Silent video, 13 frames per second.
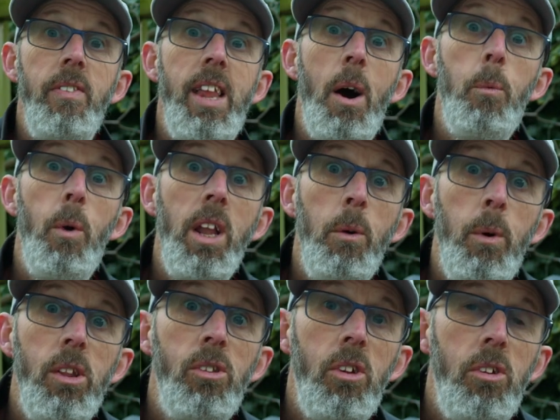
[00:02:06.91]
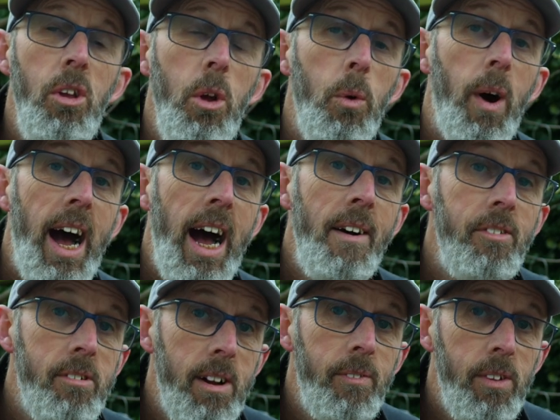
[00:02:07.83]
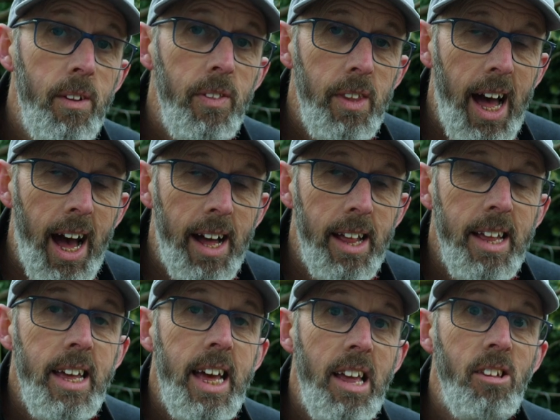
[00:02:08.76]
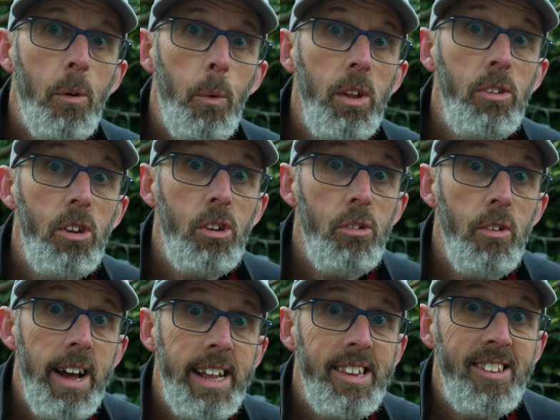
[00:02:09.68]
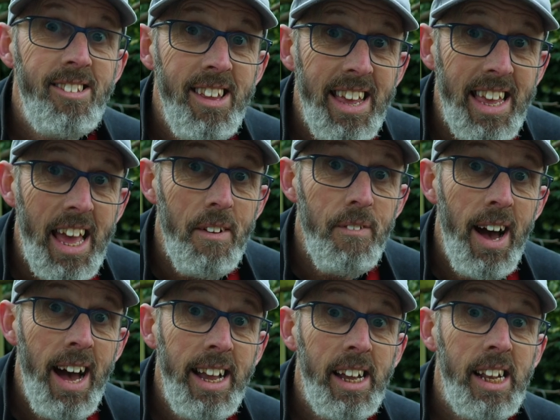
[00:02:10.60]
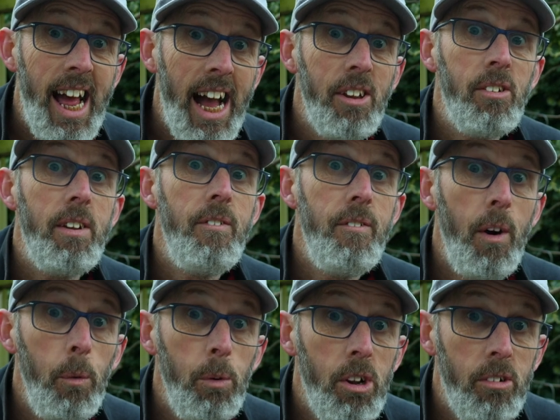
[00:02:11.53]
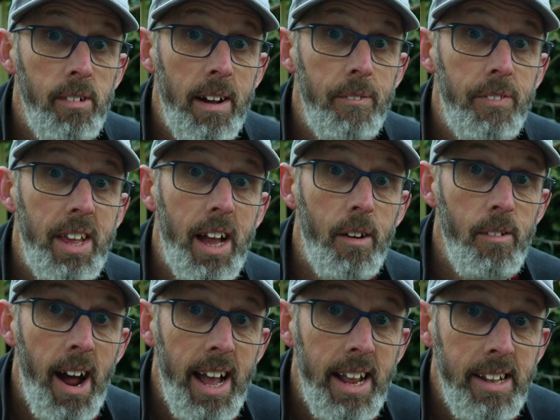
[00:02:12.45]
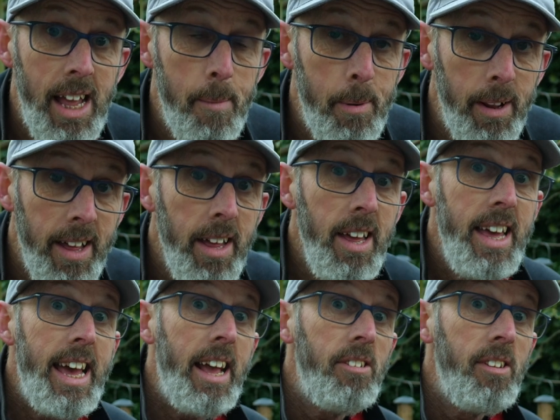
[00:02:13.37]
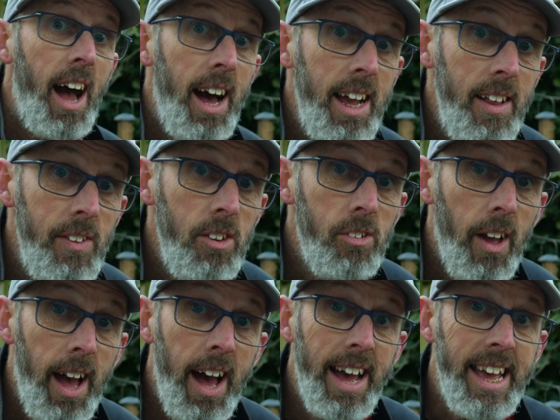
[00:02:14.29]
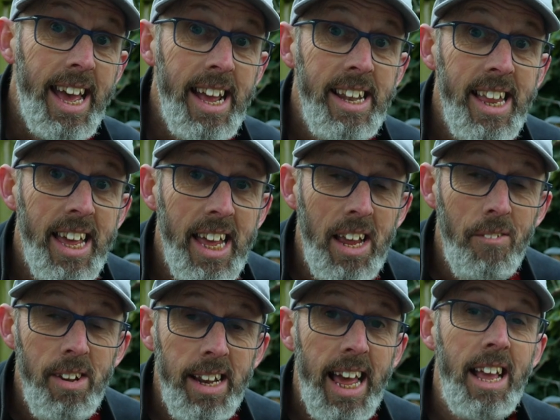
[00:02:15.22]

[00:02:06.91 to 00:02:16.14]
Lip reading: Now, what I want to do after I've done that is I want to try and see if I can actually photograph the Orion Nebula. It's high in the sky in the evening.